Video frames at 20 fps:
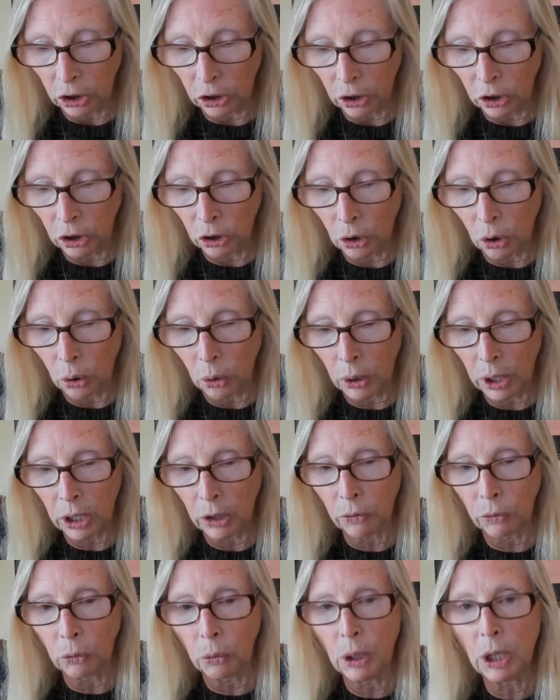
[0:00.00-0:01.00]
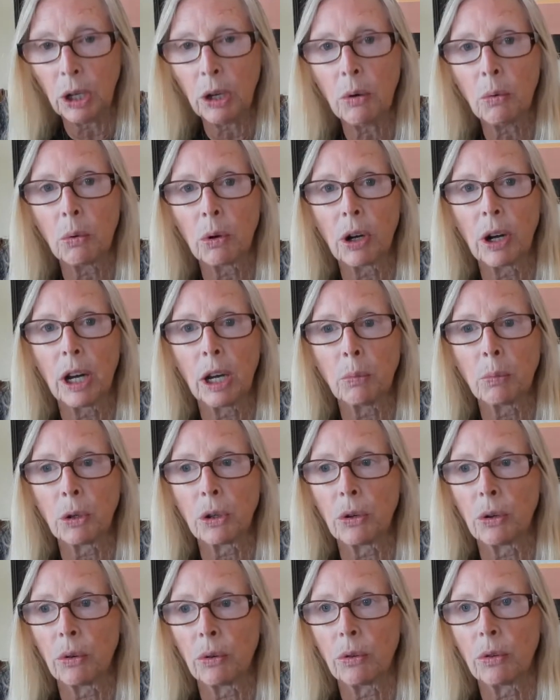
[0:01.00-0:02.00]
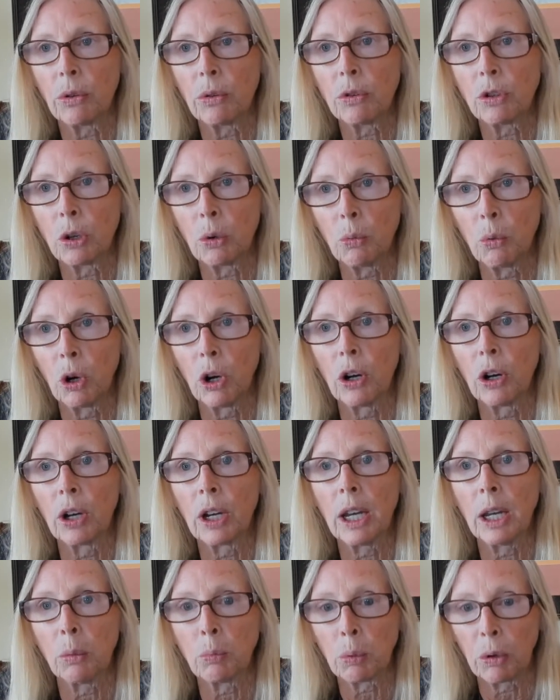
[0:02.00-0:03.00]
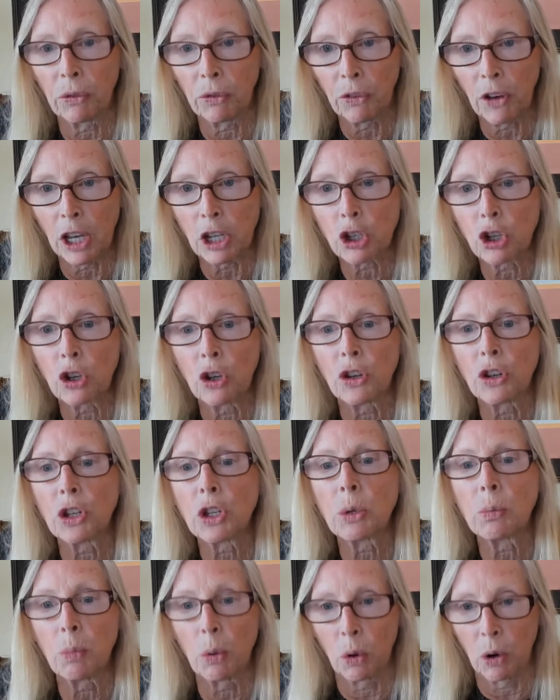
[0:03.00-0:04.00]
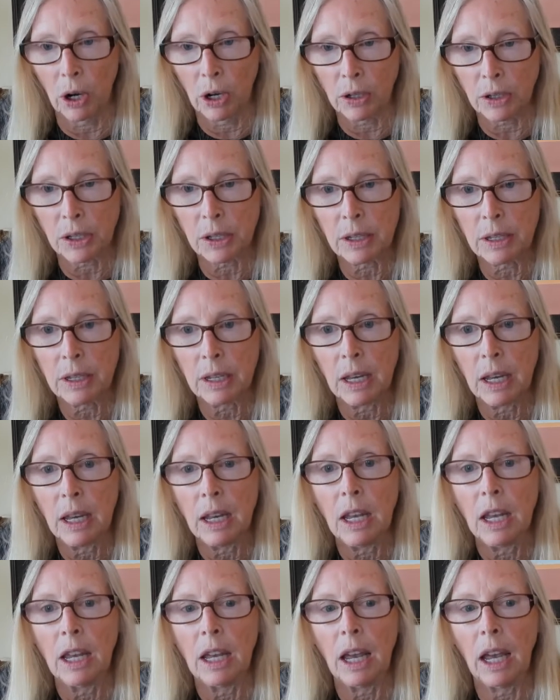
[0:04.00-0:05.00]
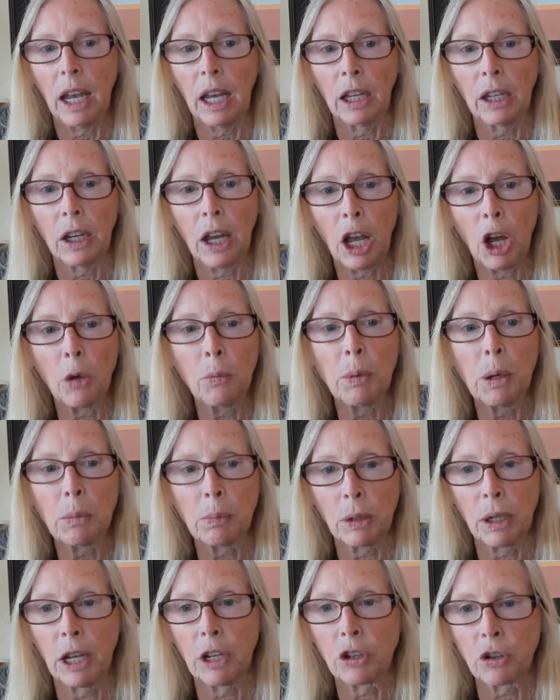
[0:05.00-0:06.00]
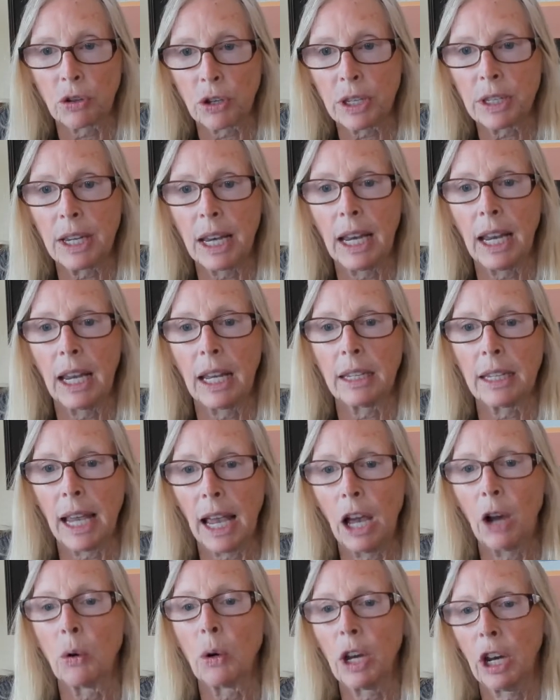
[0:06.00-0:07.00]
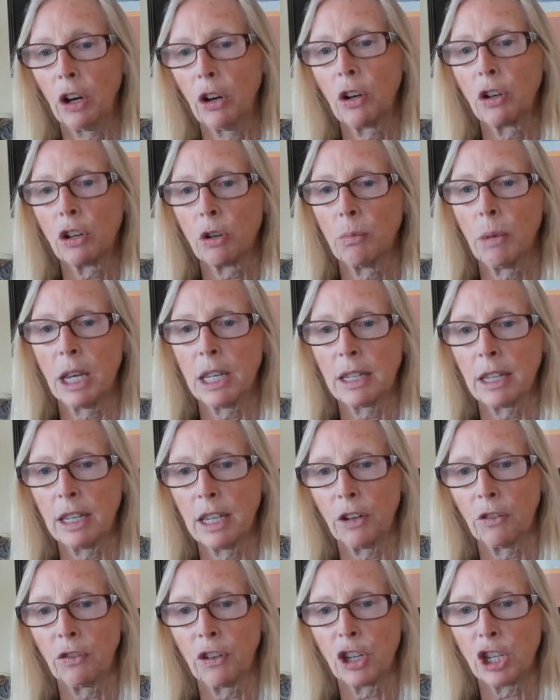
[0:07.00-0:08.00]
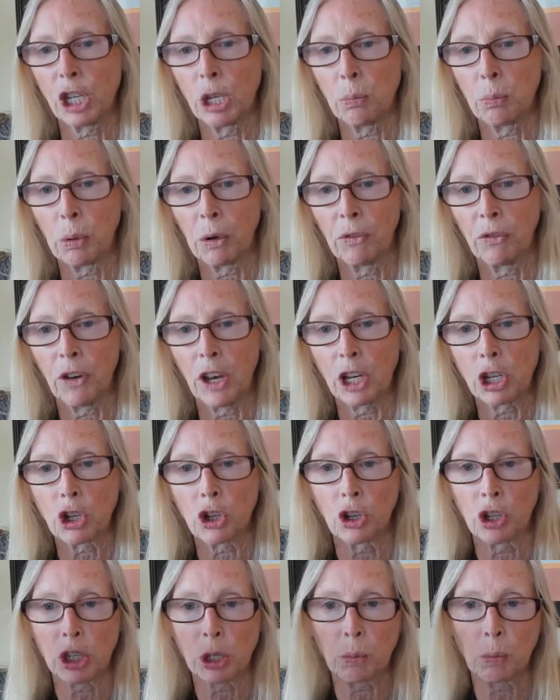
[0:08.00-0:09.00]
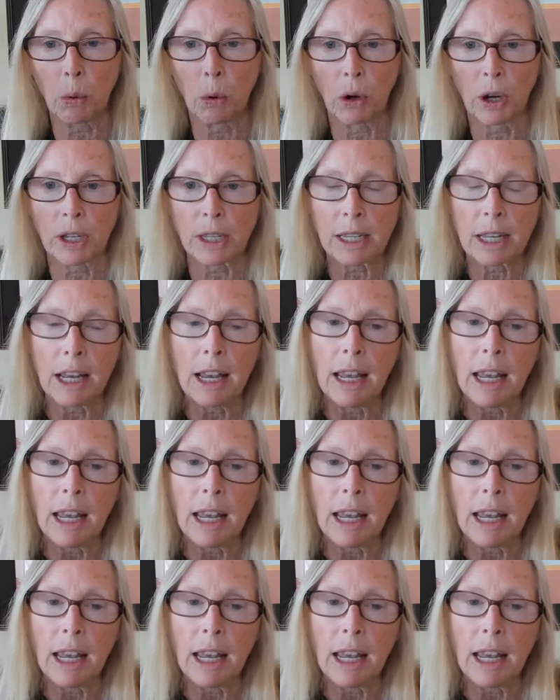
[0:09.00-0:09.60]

if we were able to work in professional sports and help people understand how character makes a difference in professional sports,